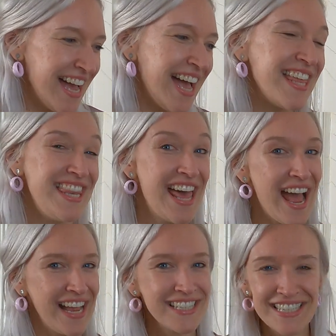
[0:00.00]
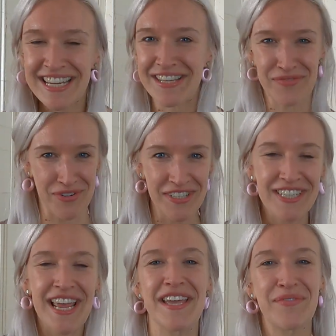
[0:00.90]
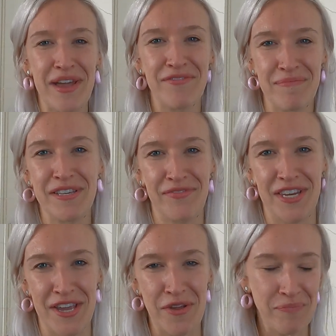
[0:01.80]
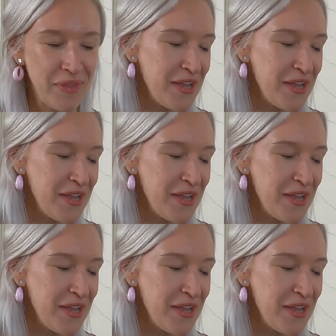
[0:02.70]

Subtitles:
And that is what to take away from this video.